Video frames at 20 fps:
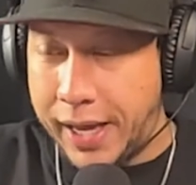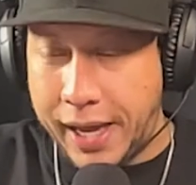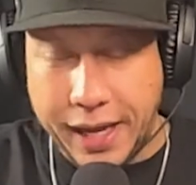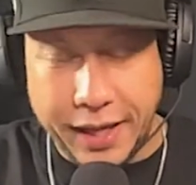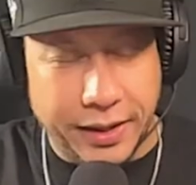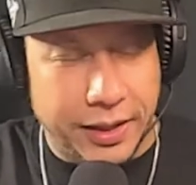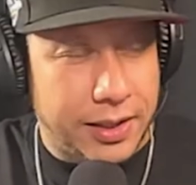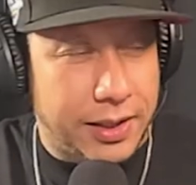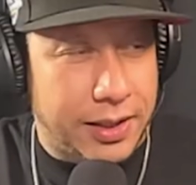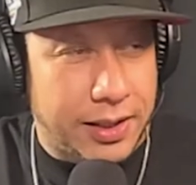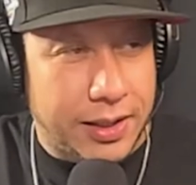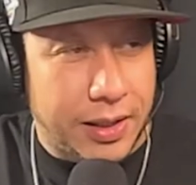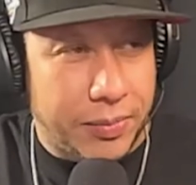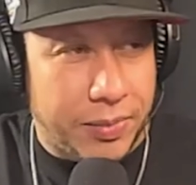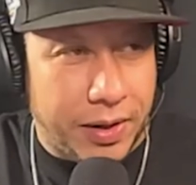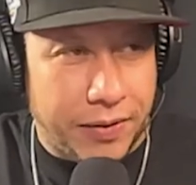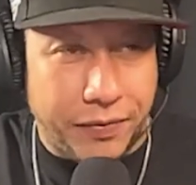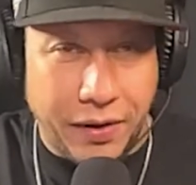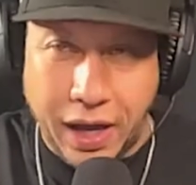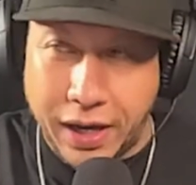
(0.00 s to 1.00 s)
hey, this is
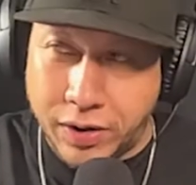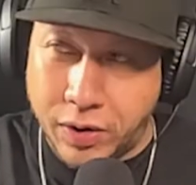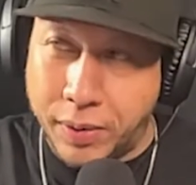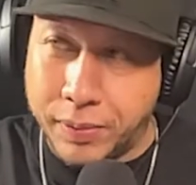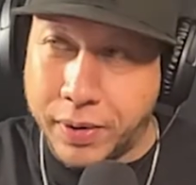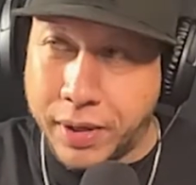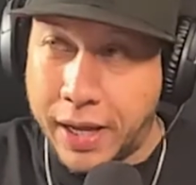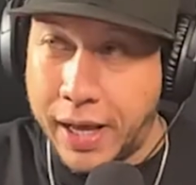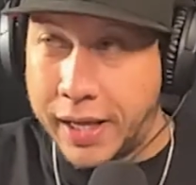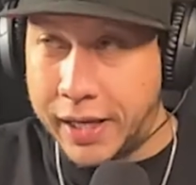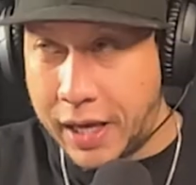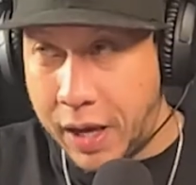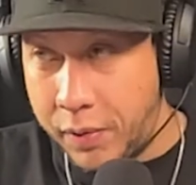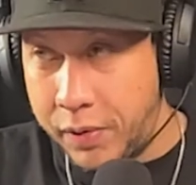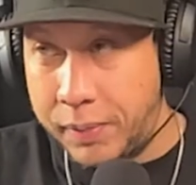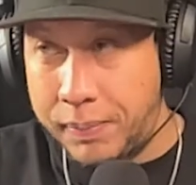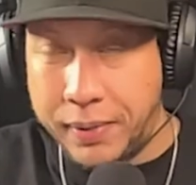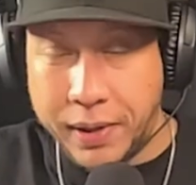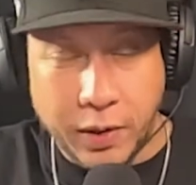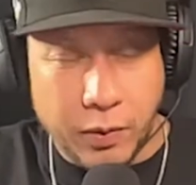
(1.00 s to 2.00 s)
something, if I know I'm going to hang out
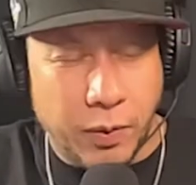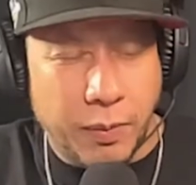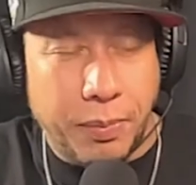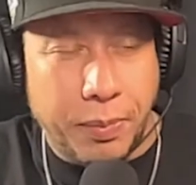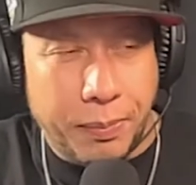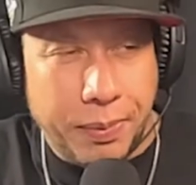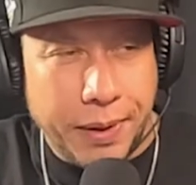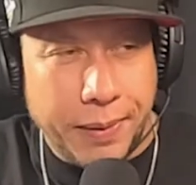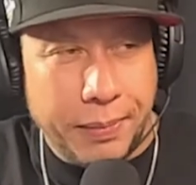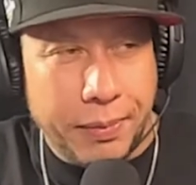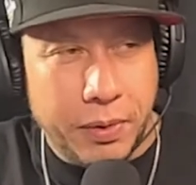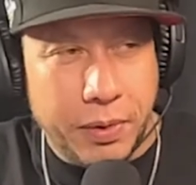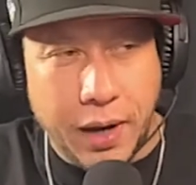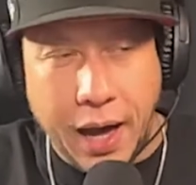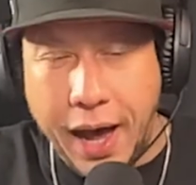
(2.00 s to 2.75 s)
with a big group of people,